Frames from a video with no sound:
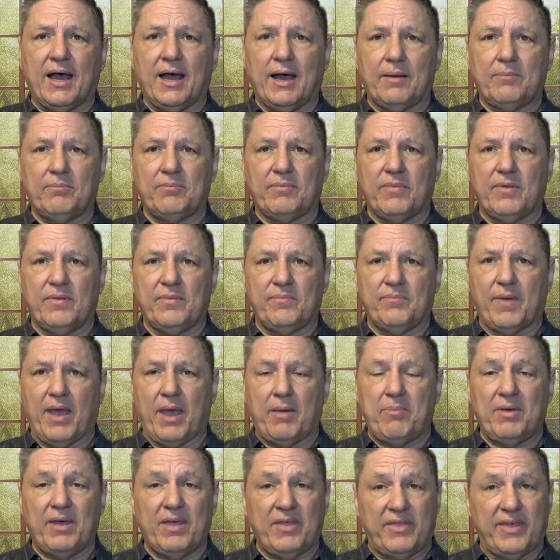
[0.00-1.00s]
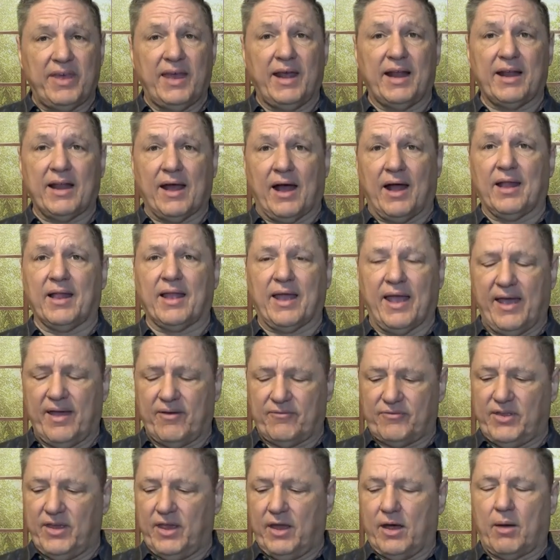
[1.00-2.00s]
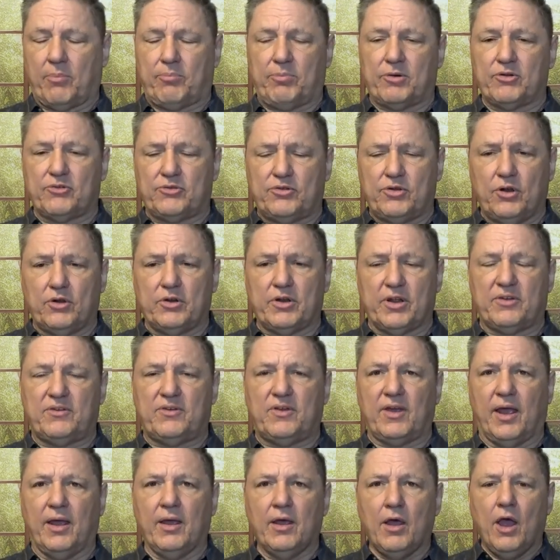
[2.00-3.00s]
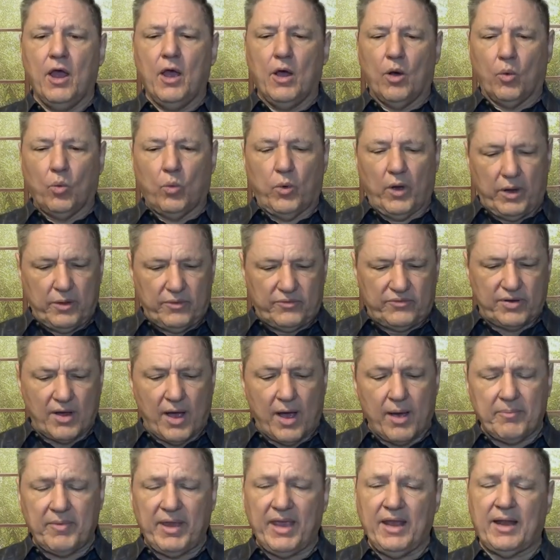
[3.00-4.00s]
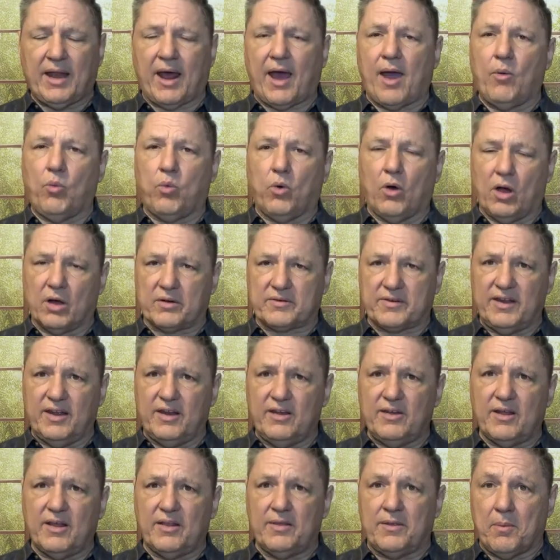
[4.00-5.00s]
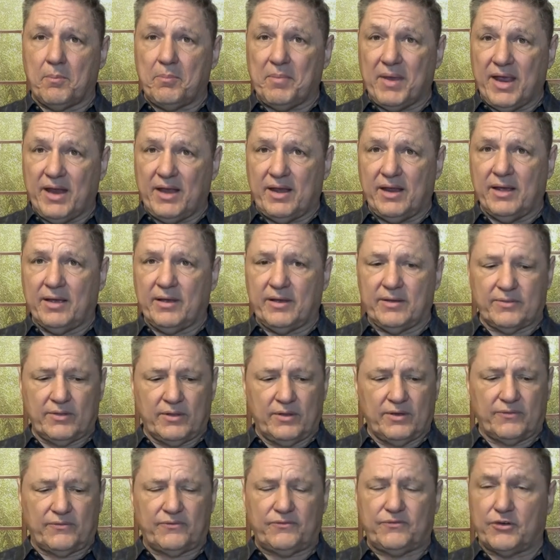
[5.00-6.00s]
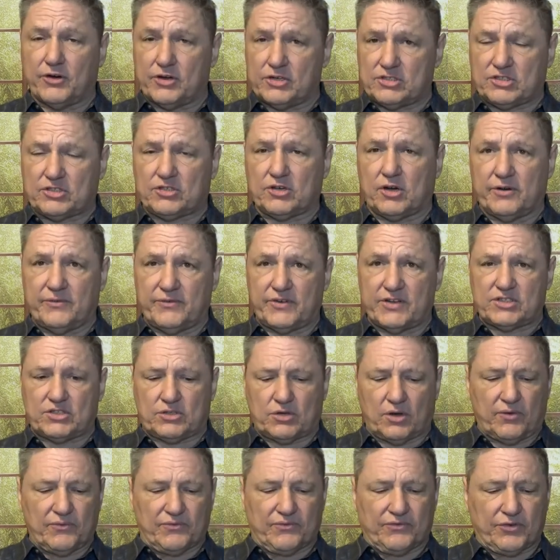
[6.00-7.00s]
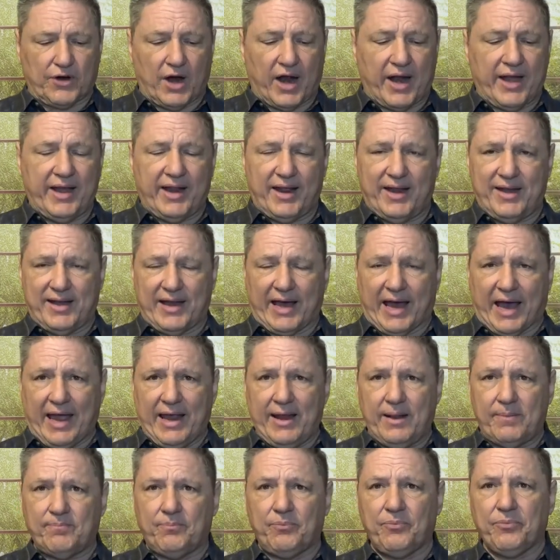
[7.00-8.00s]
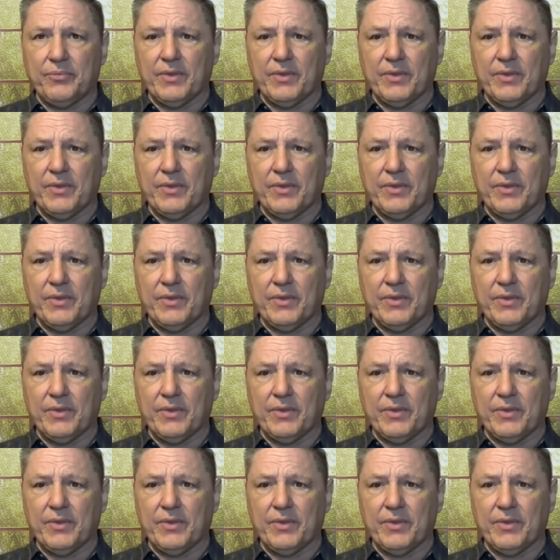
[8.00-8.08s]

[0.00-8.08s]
Um, maybe then I'll have the opportunity. When Tommy and I walked into the meeting, the first service on Friday night,